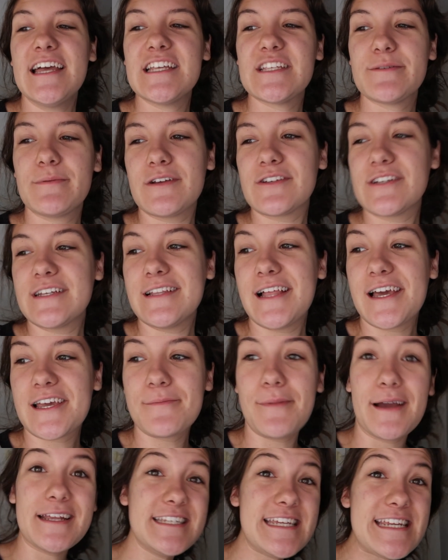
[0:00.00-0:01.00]
especially
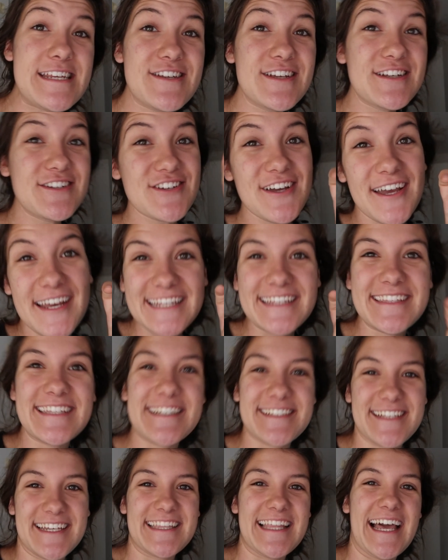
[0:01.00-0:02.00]
like my teaching journey and
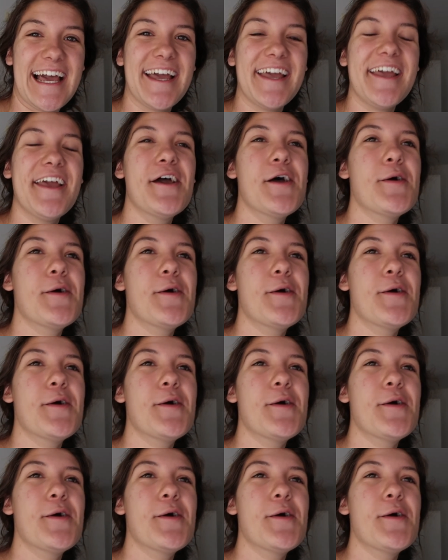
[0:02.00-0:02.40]
things like that.